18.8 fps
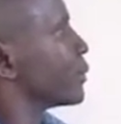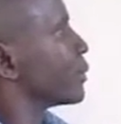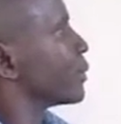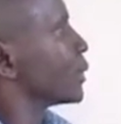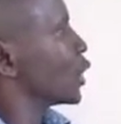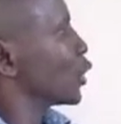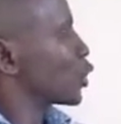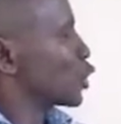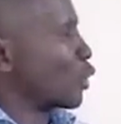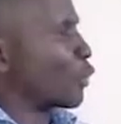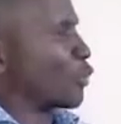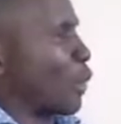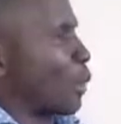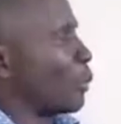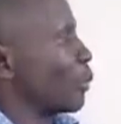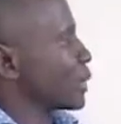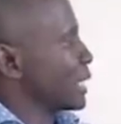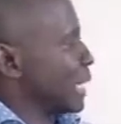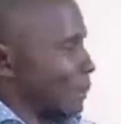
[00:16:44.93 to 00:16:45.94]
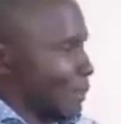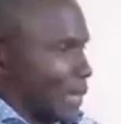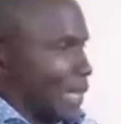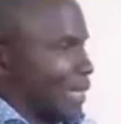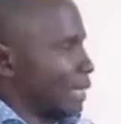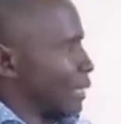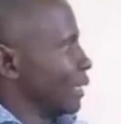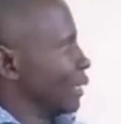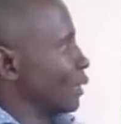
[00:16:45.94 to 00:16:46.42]
So from
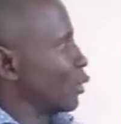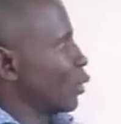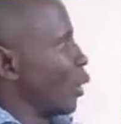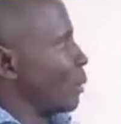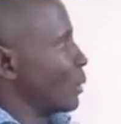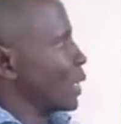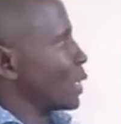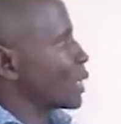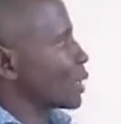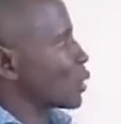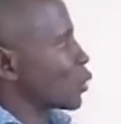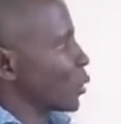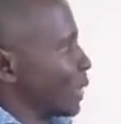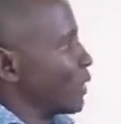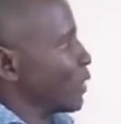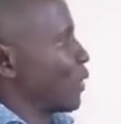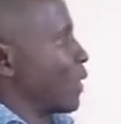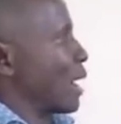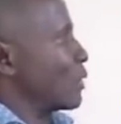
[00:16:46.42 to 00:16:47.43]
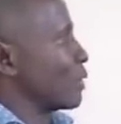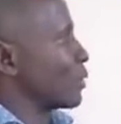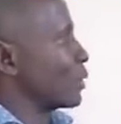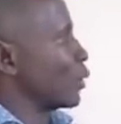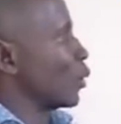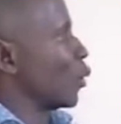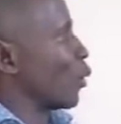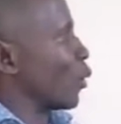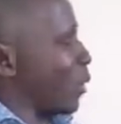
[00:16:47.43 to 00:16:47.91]
Tema, Community 25,
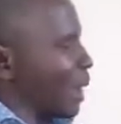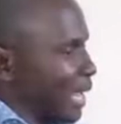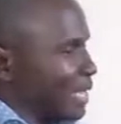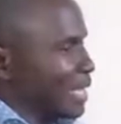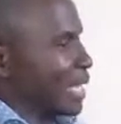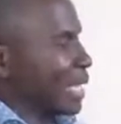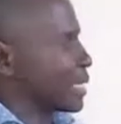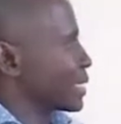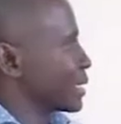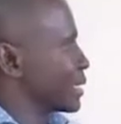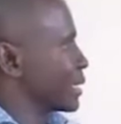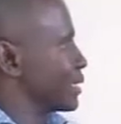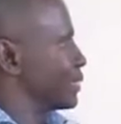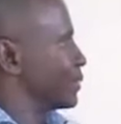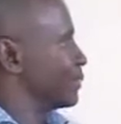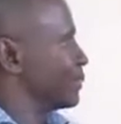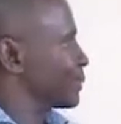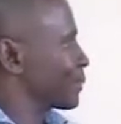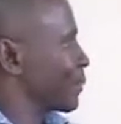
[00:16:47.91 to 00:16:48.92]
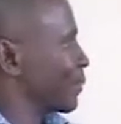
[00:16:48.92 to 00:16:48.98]
where next?